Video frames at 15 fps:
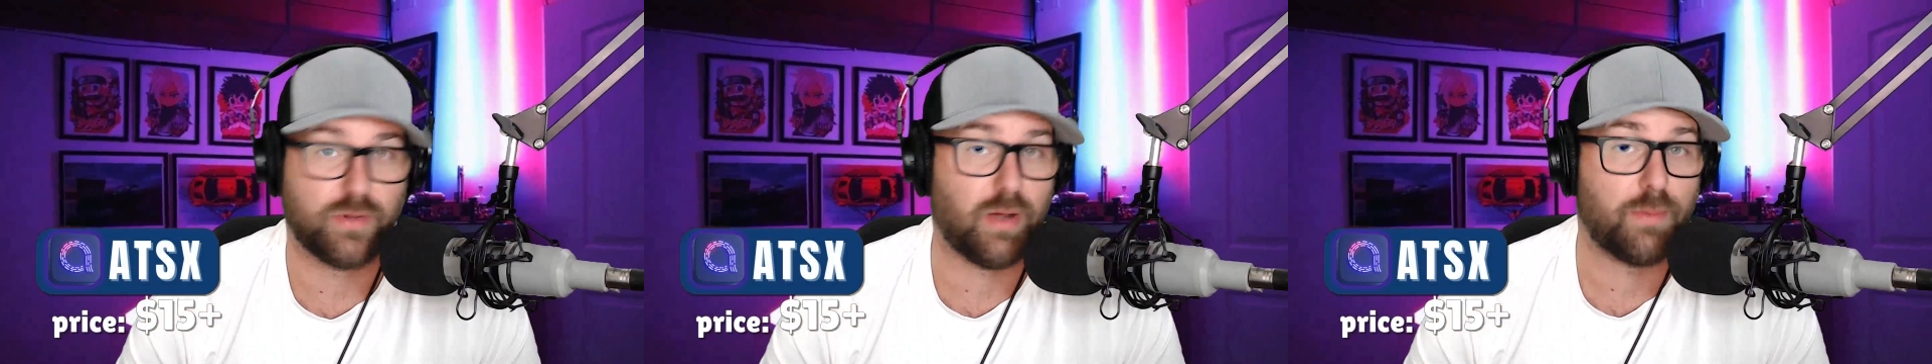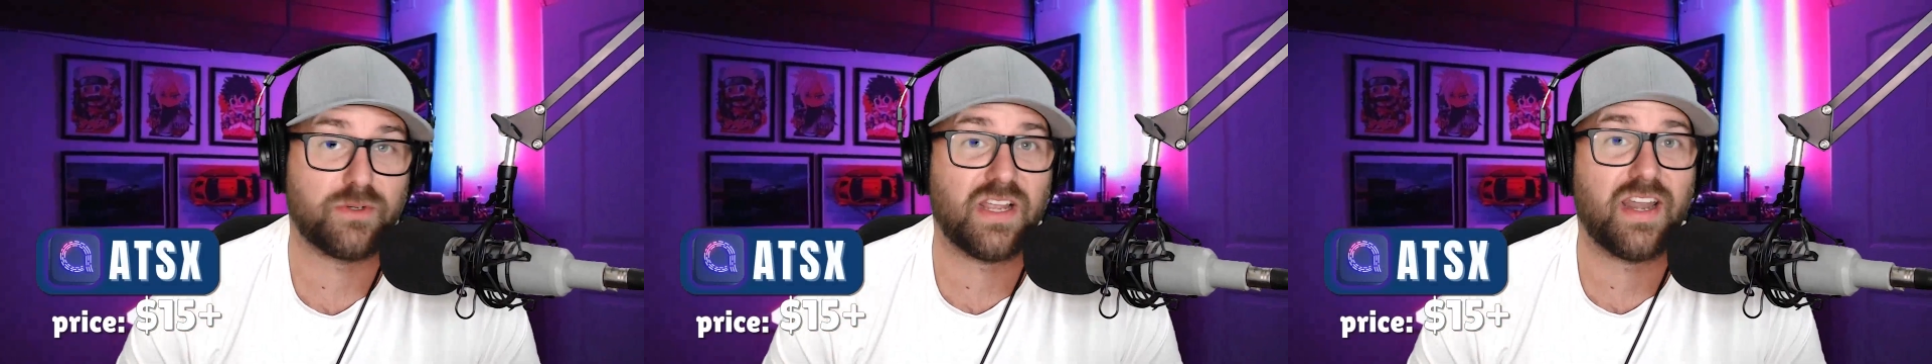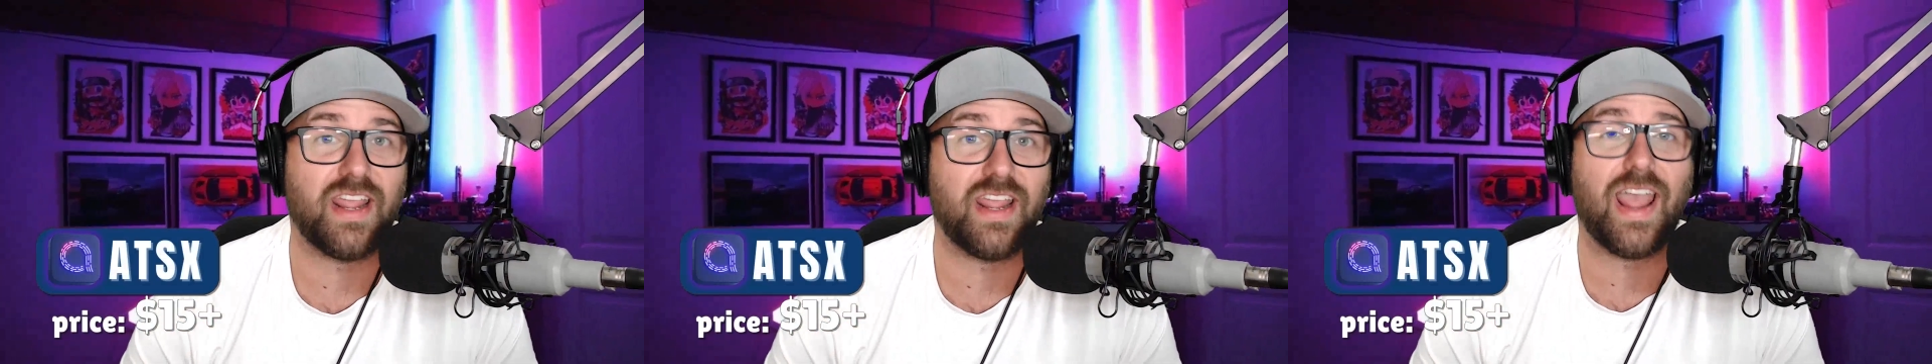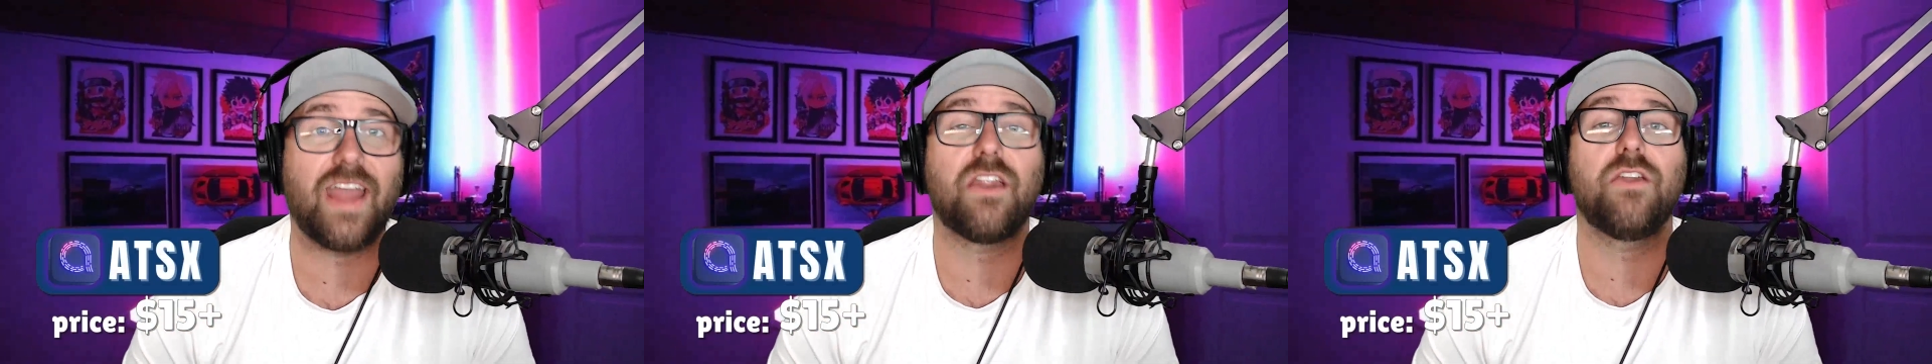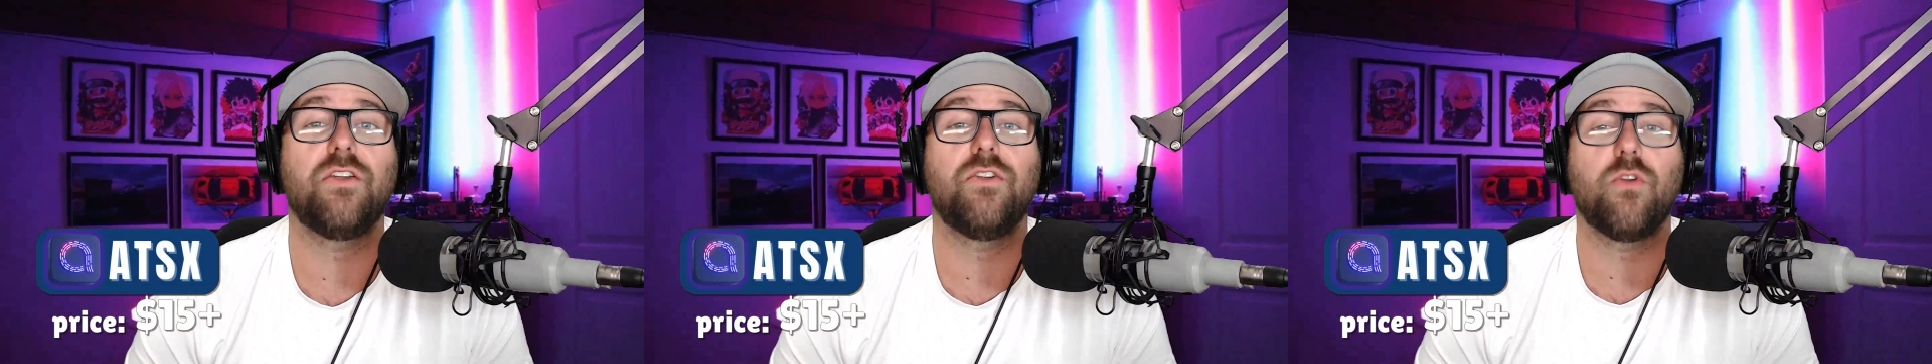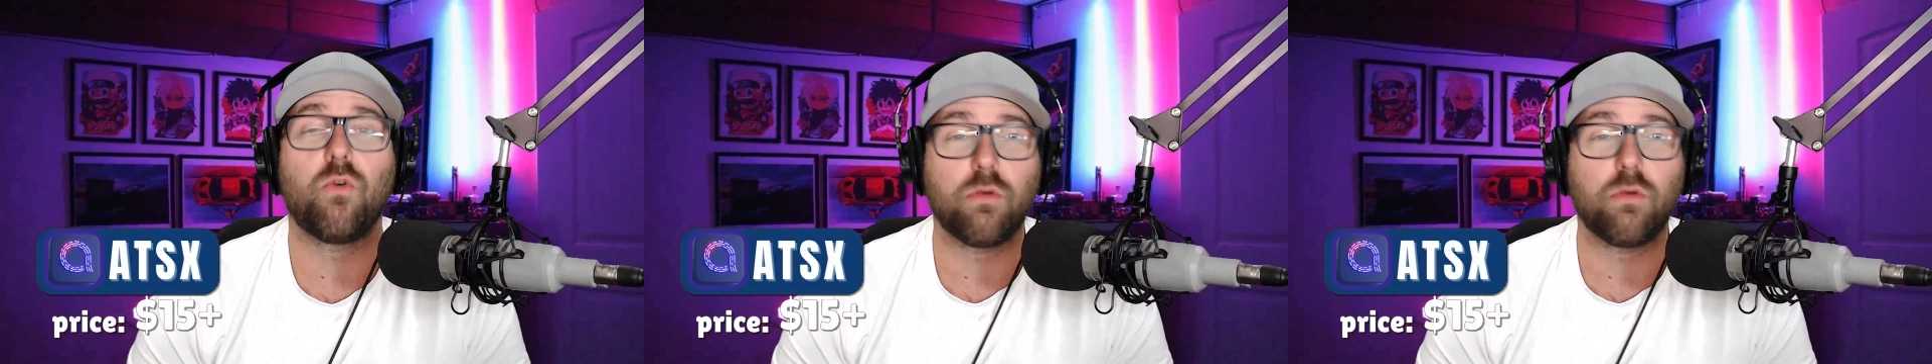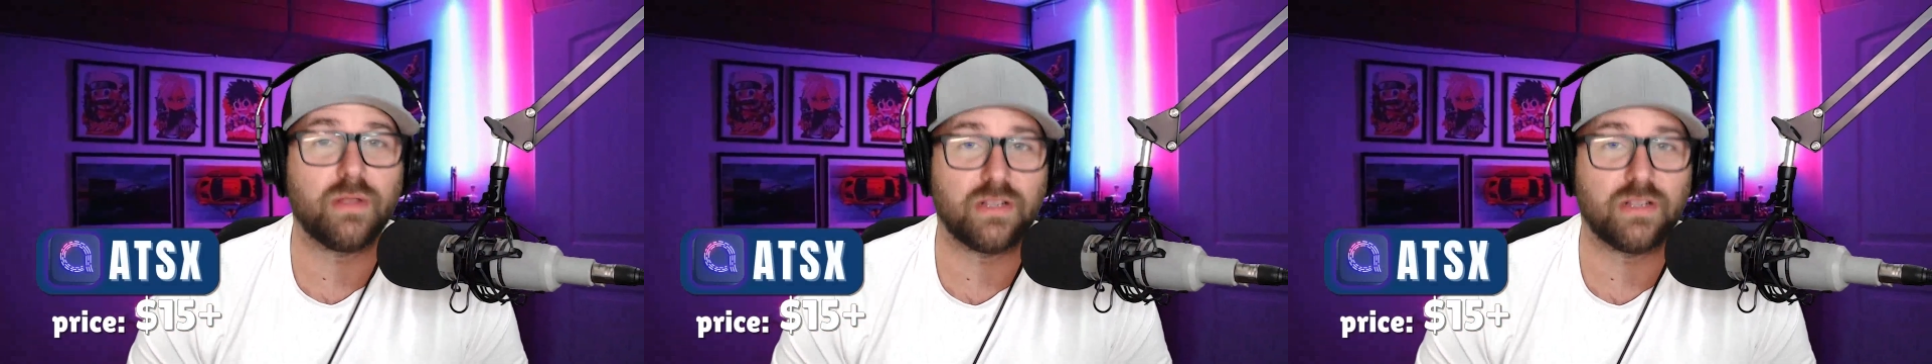representing an enormous